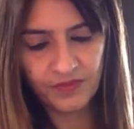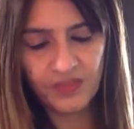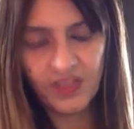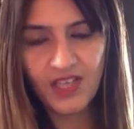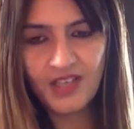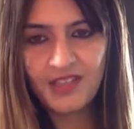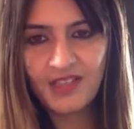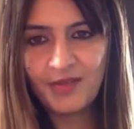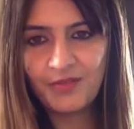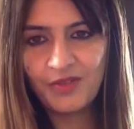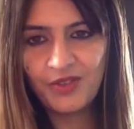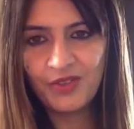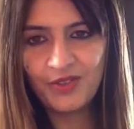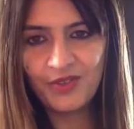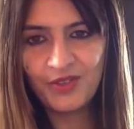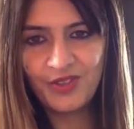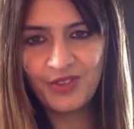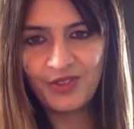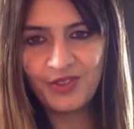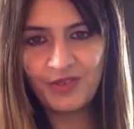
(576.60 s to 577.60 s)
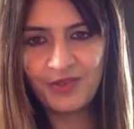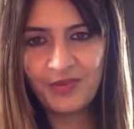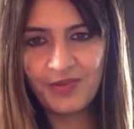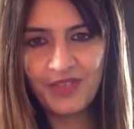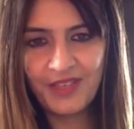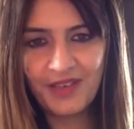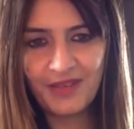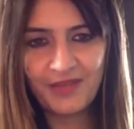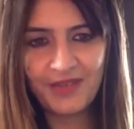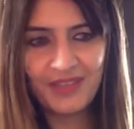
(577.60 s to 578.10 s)
Yeah, some new good news will be
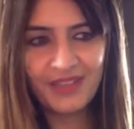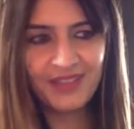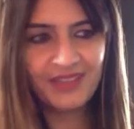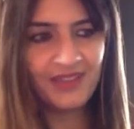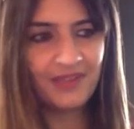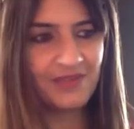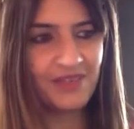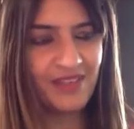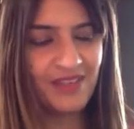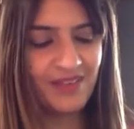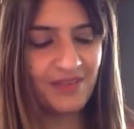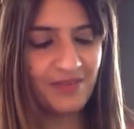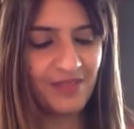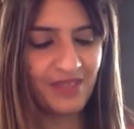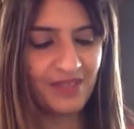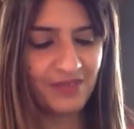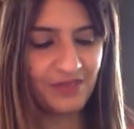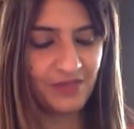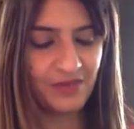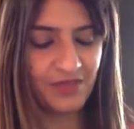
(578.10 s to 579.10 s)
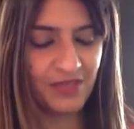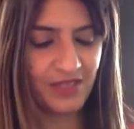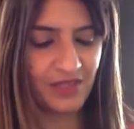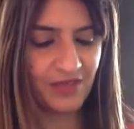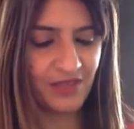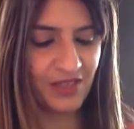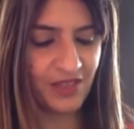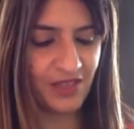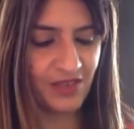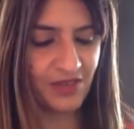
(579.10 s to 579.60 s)
coming. Some little money will be
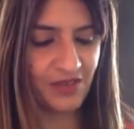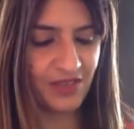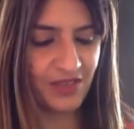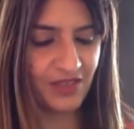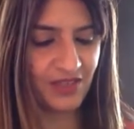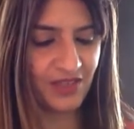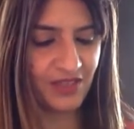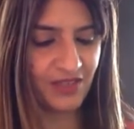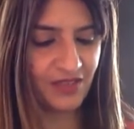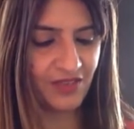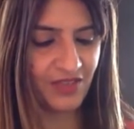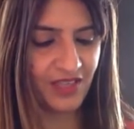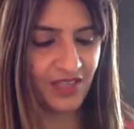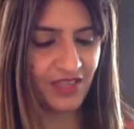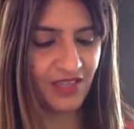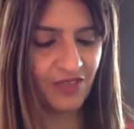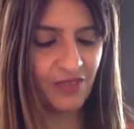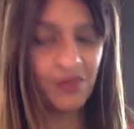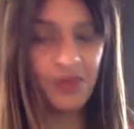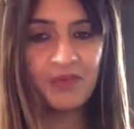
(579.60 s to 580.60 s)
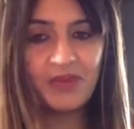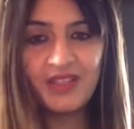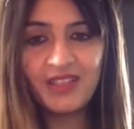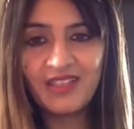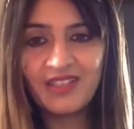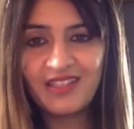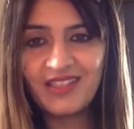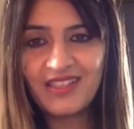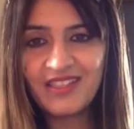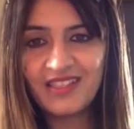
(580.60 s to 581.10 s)
coming your way. That's what I get. Or maybe
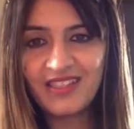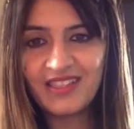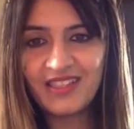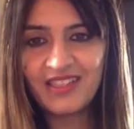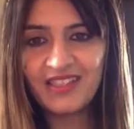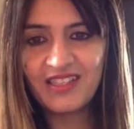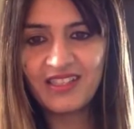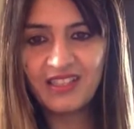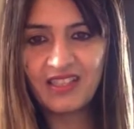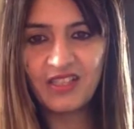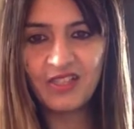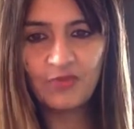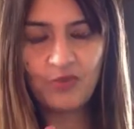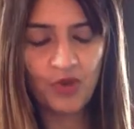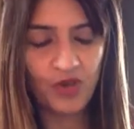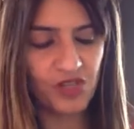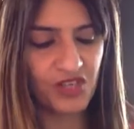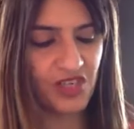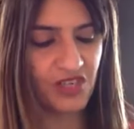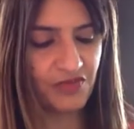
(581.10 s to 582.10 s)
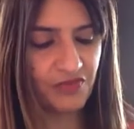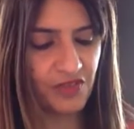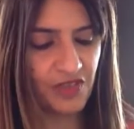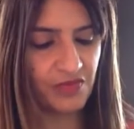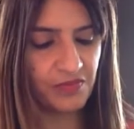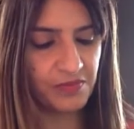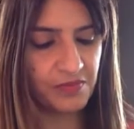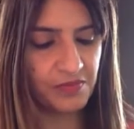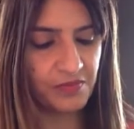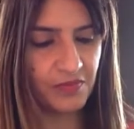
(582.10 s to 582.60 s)
this project
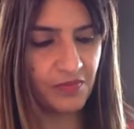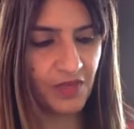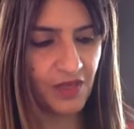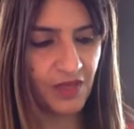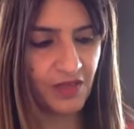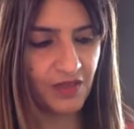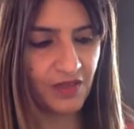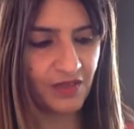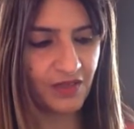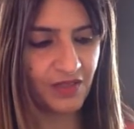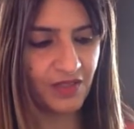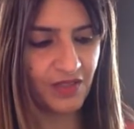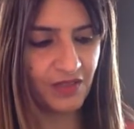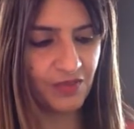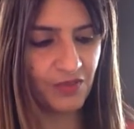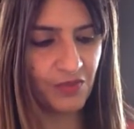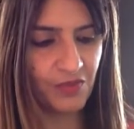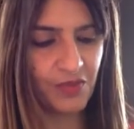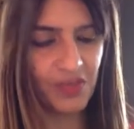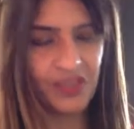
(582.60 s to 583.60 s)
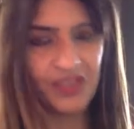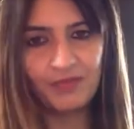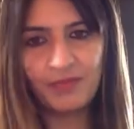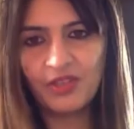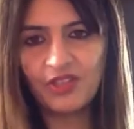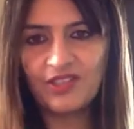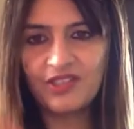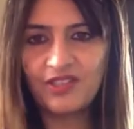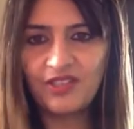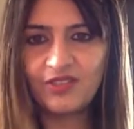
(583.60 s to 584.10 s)
will give you money,
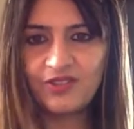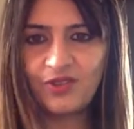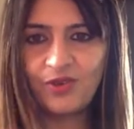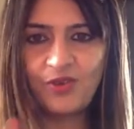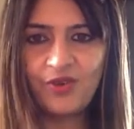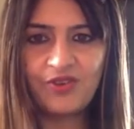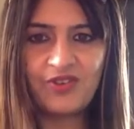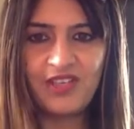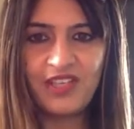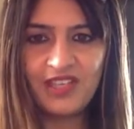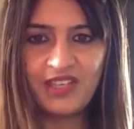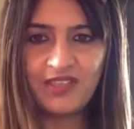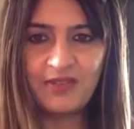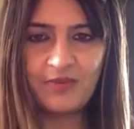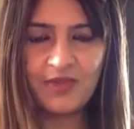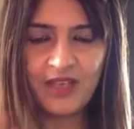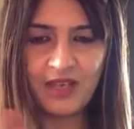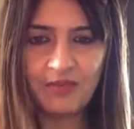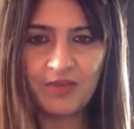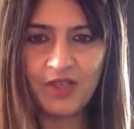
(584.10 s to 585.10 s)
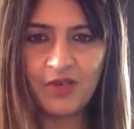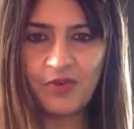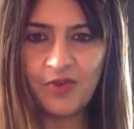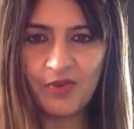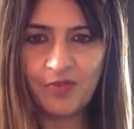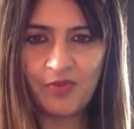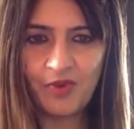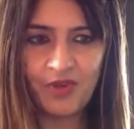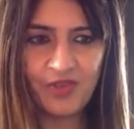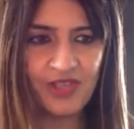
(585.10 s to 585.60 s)
because this whole reading is becoming about
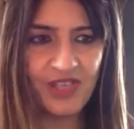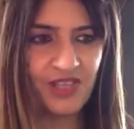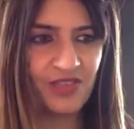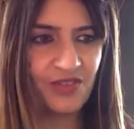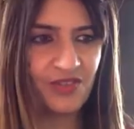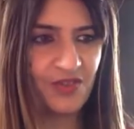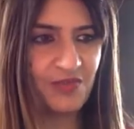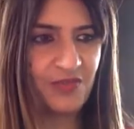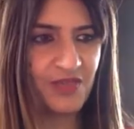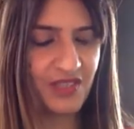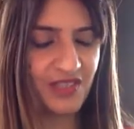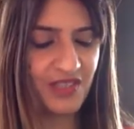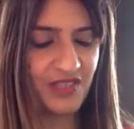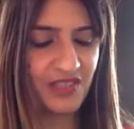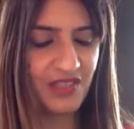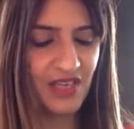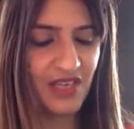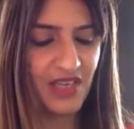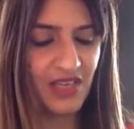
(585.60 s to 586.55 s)
a project or a business.